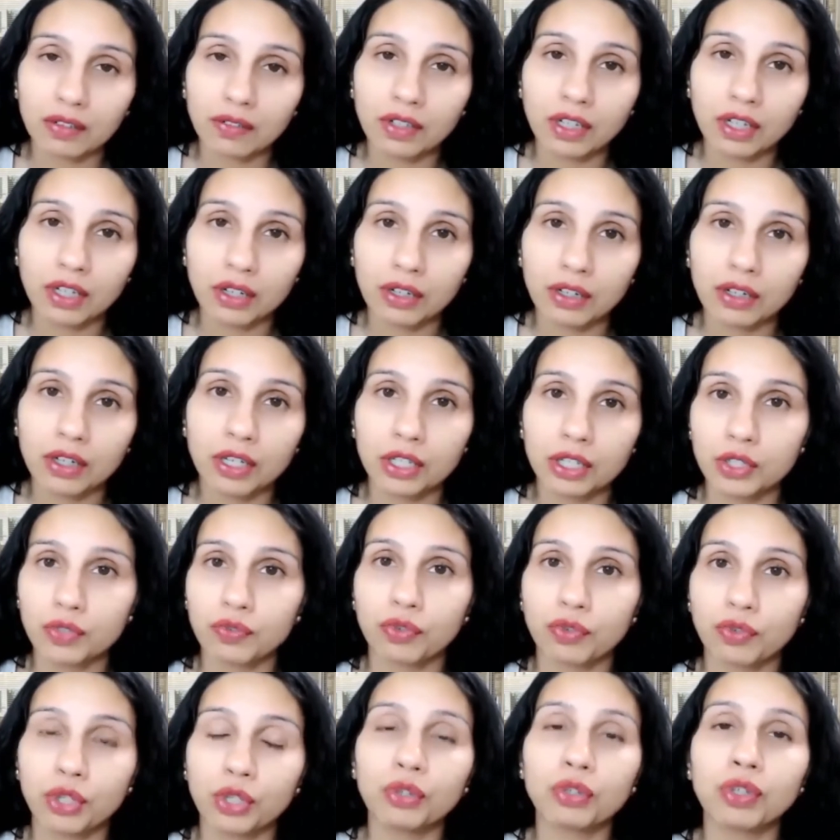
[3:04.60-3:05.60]
here is
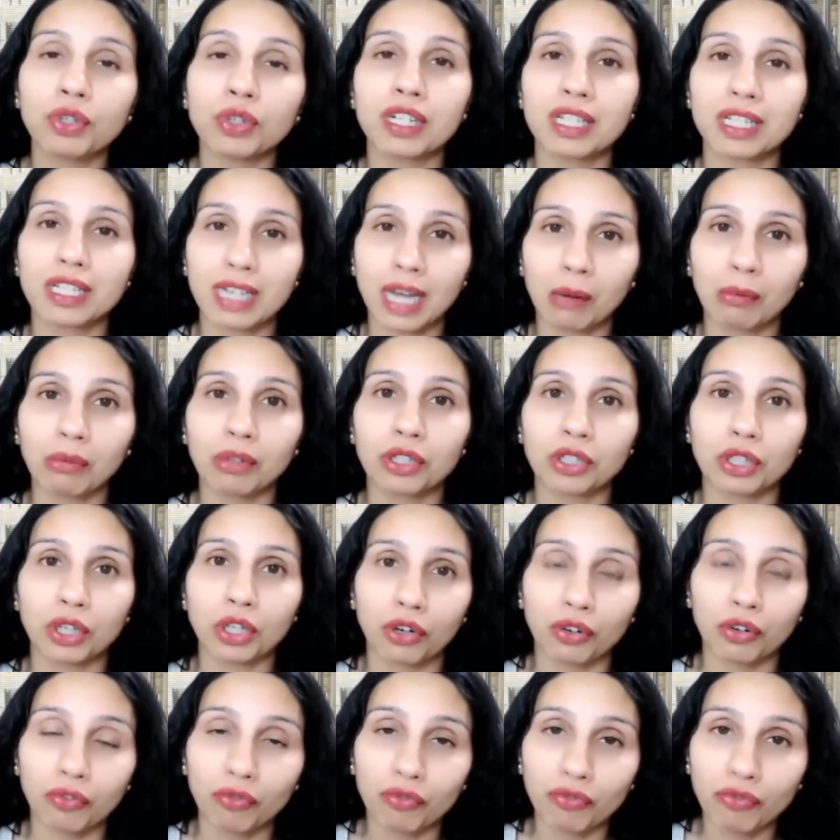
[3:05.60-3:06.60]
for you to establish
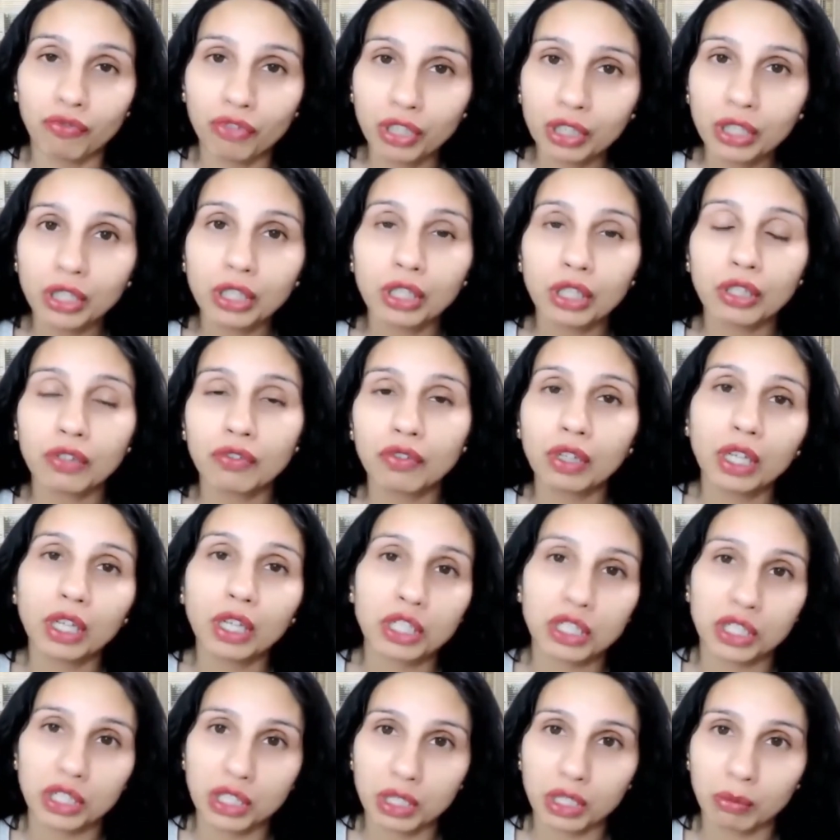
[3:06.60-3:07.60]
a really good
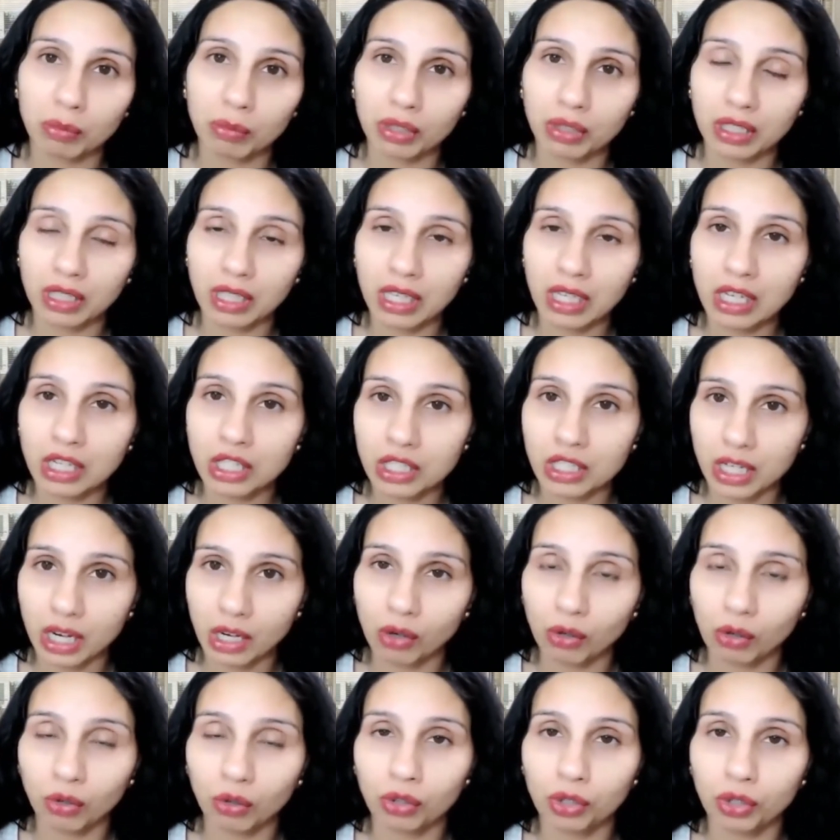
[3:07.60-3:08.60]
relationship with key
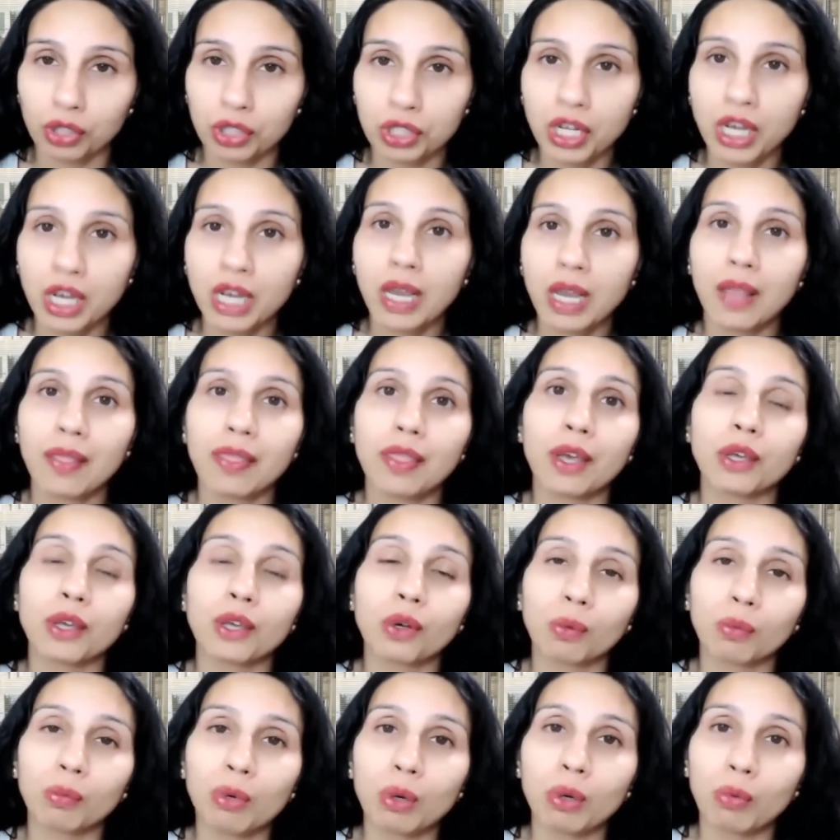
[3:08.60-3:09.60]
stakeholders that
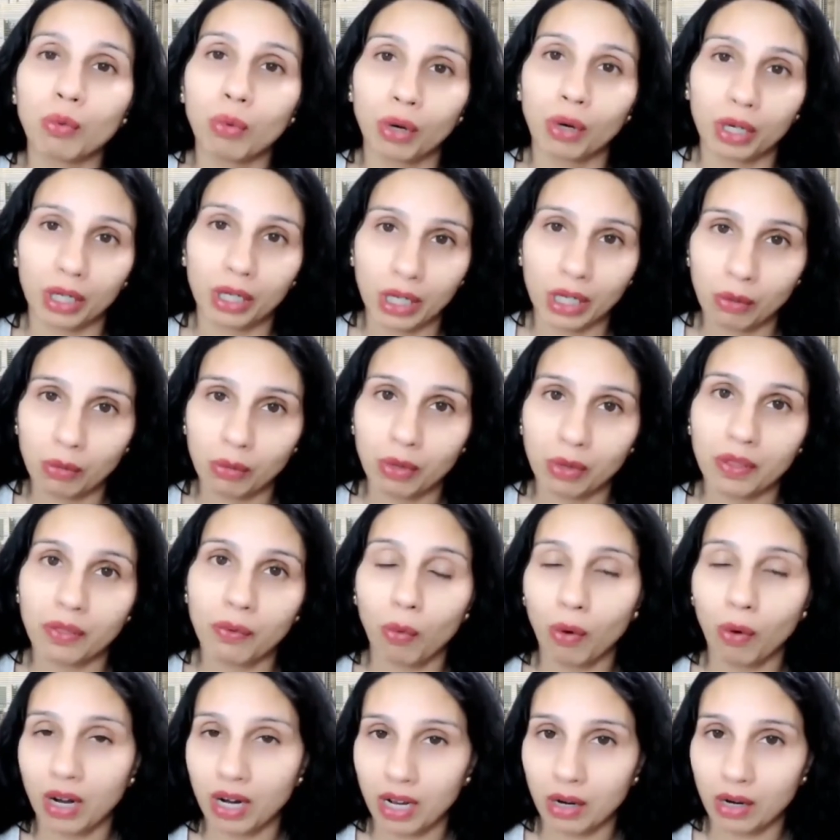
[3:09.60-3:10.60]
you'll be working with
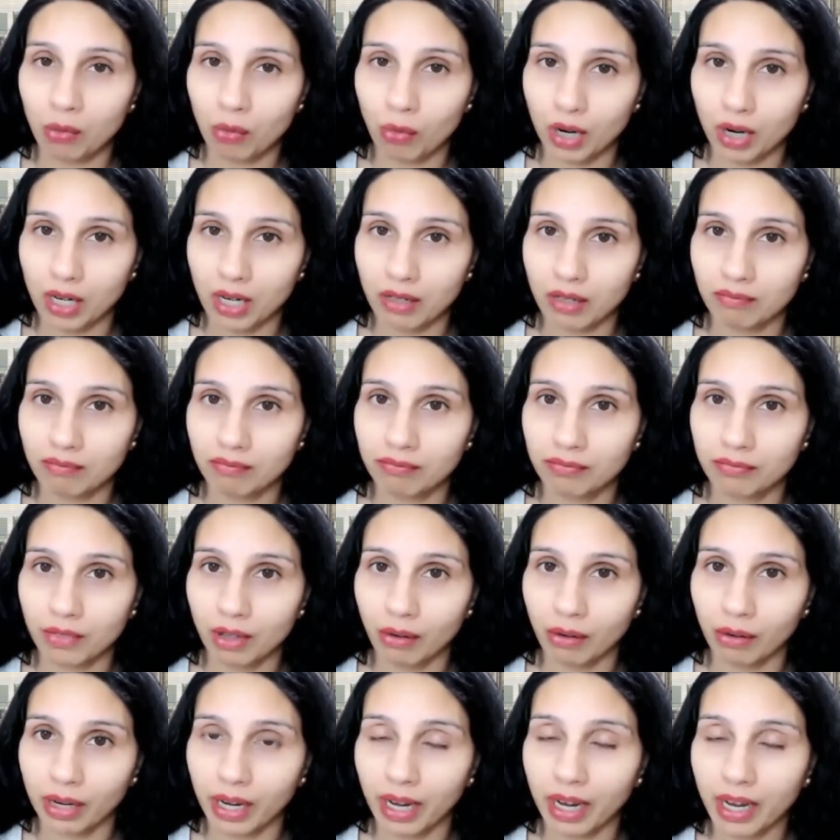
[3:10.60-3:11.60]
one-on-one,
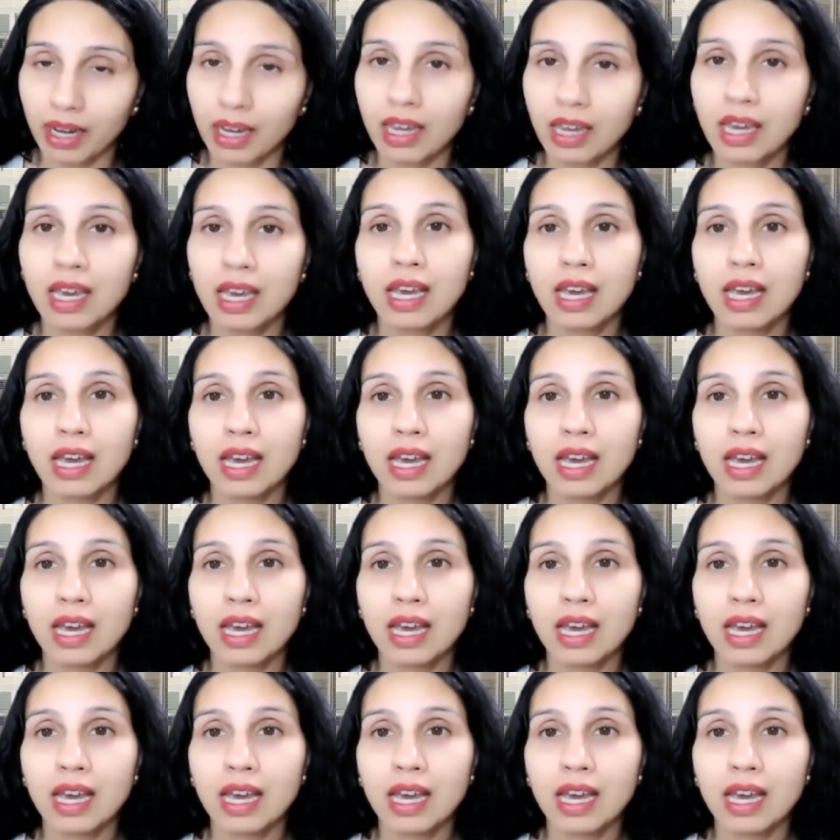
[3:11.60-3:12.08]
okay?